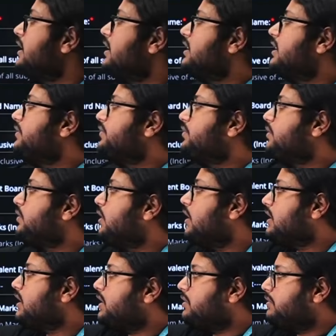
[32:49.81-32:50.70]
If you
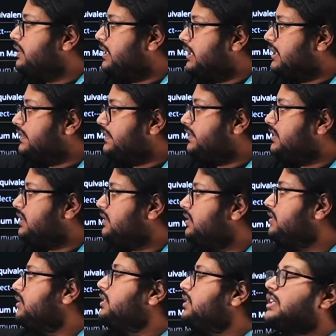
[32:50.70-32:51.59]
got a 12th
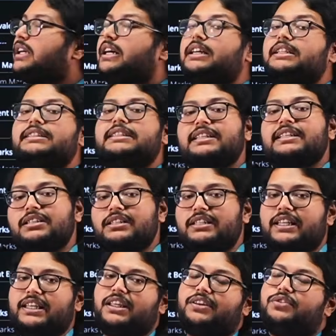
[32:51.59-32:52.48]
ka thing,
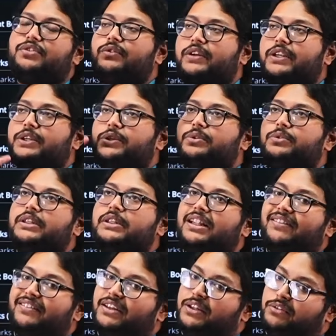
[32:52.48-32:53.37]
like if you went to
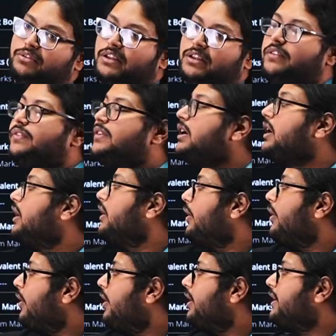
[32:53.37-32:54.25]
11, 12,
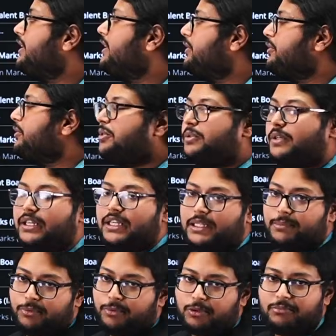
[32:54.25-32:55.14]
or did you do a
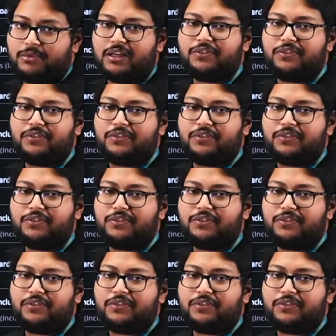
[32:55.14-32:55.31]
diploma